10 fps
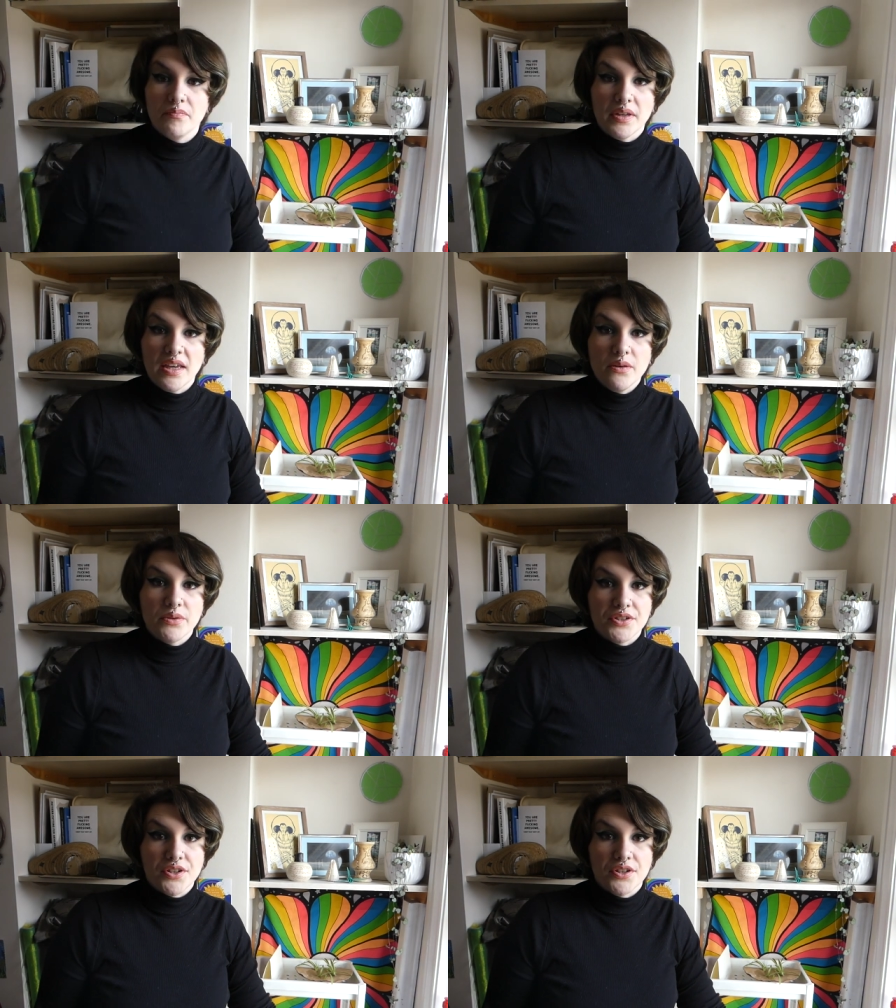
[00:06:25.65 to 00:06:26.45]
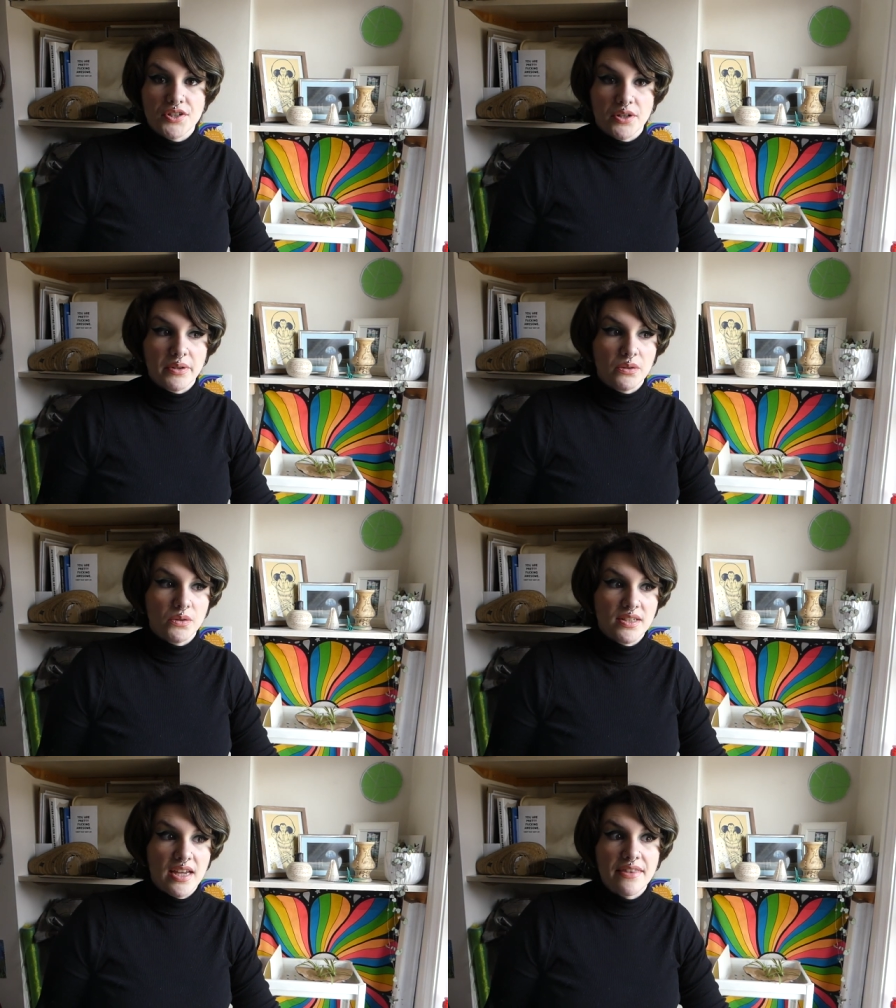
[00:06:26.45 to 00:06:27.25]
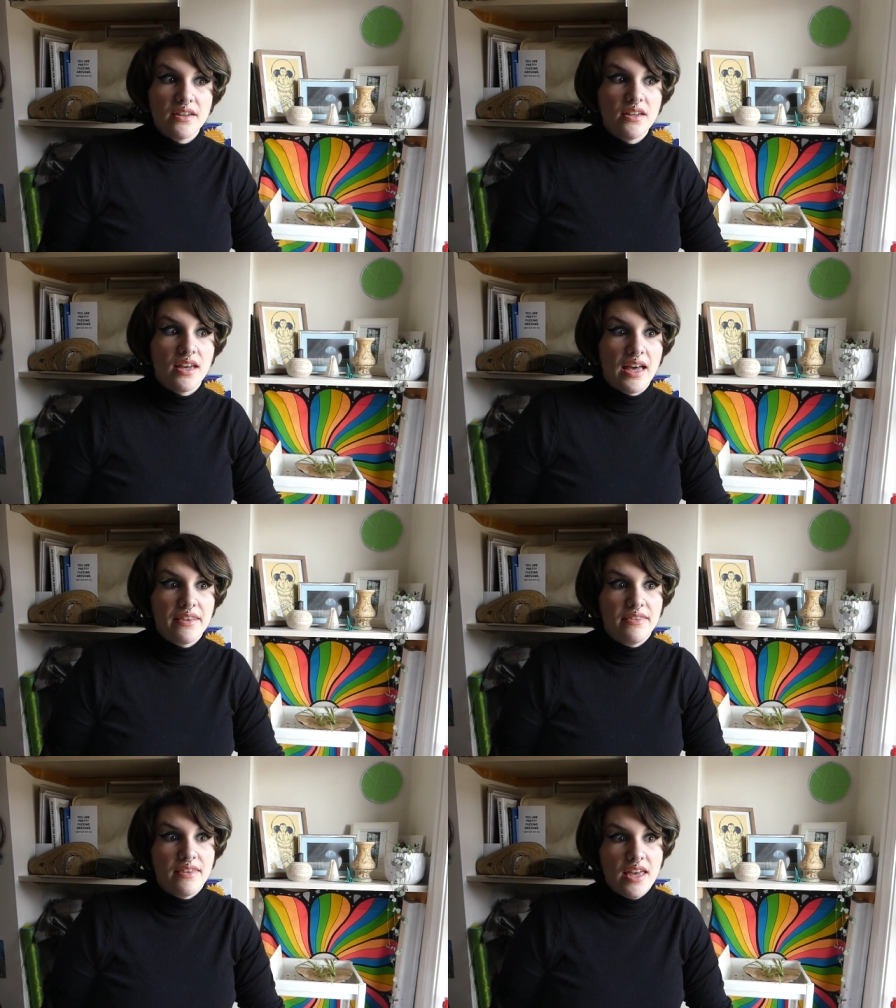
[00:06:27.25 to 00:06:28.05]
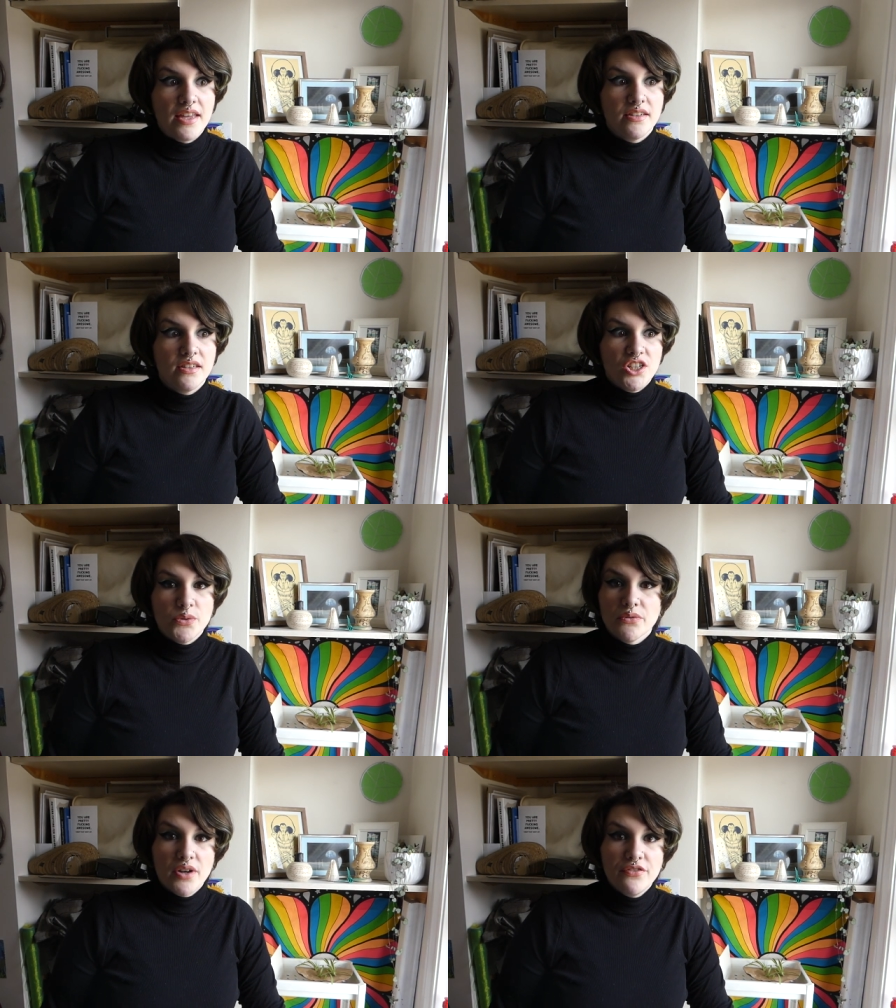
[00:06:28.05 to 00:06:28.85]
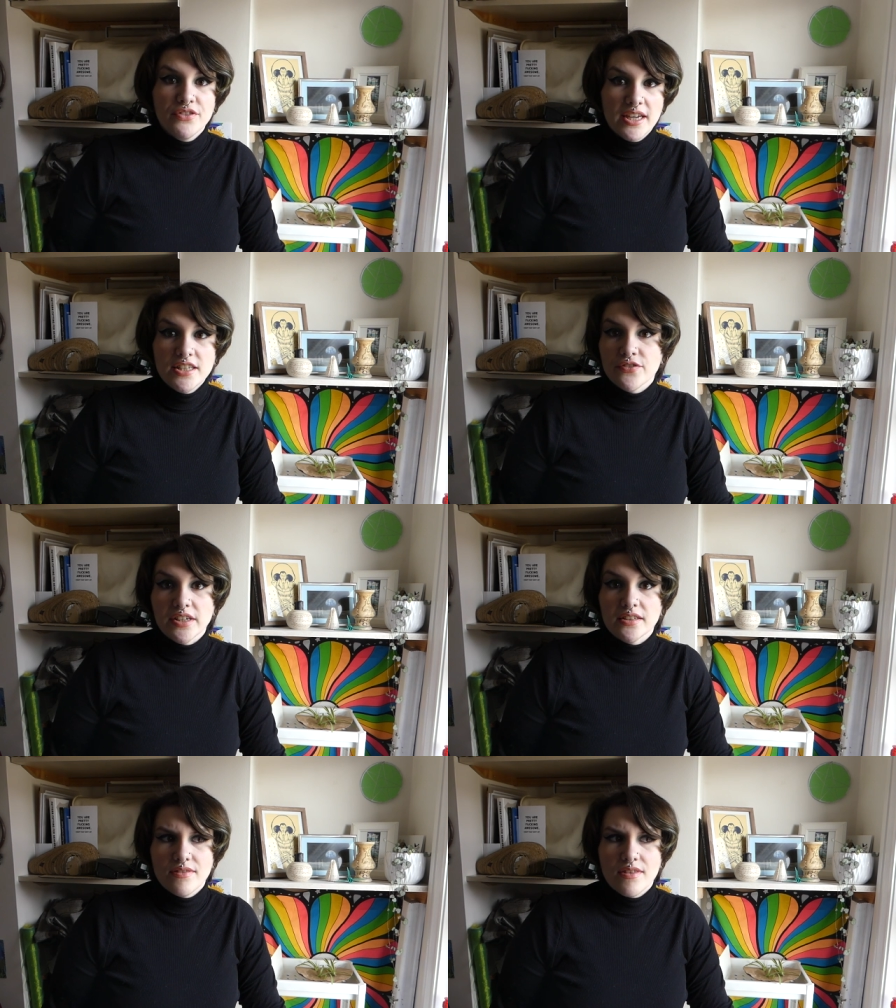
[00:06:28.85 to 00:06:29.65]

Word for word: But yeah, we're just gonna sew it all together and then do a rough test fit